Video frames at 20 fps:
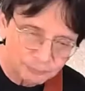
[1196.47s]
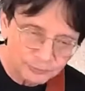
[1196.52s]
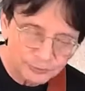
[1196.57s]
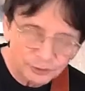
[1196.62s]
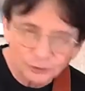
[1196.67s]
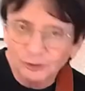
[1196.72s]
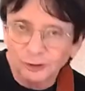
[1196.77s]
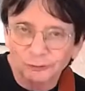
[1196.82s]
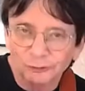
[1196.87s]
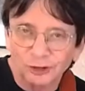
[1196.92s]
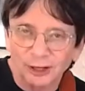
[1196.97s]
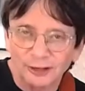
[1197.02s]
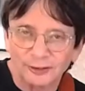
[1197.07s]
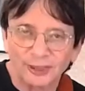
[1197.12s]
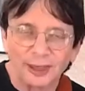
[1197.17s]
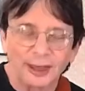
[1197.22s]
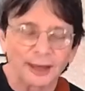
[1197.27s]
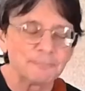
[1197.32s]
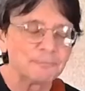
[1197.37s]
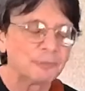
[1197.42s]
stuff like
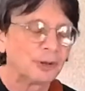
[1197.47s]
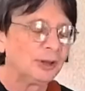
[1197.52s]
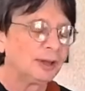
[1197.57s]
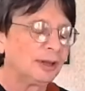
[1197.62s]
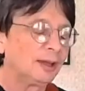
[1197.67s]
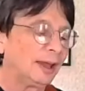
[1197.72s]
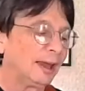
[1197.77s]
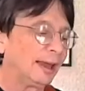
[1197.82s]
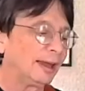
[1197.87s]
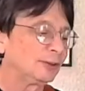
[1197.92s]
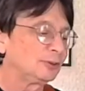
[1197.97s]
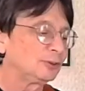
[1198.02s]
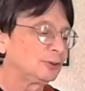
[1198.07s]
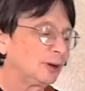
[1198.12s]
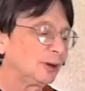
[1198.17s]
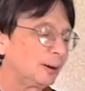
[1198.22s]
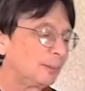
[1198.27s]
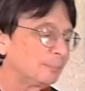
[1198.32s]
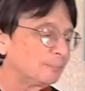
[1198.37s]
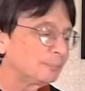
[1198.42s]
that. And
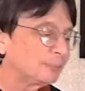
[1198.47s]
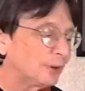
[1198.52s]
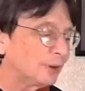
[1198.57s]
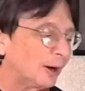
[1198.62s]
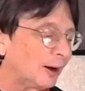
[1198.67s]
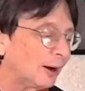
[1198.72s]
then